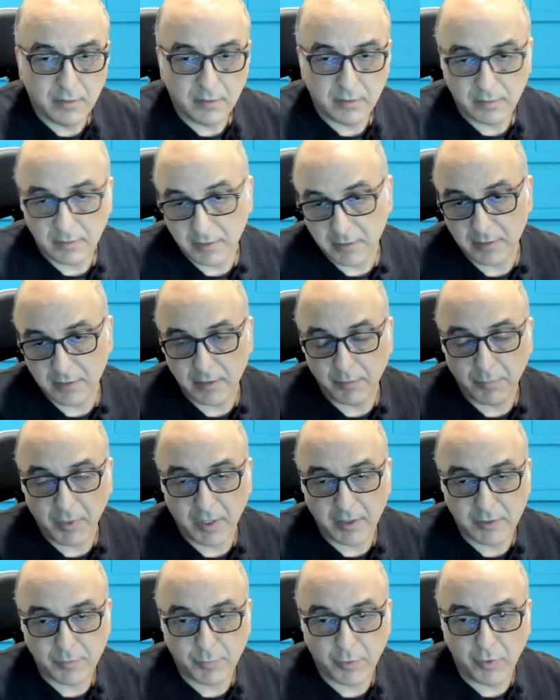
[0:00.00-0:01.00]
This is the
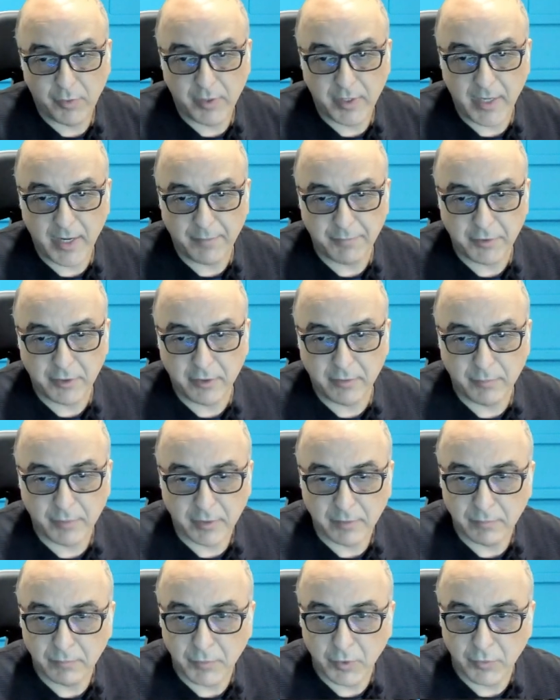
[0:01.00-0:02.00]
Plus Pro adapter,
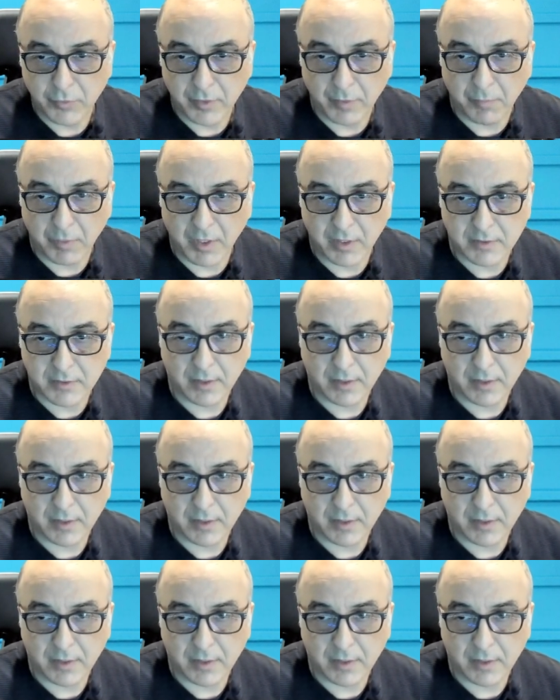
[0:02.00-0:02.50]
but both the Plus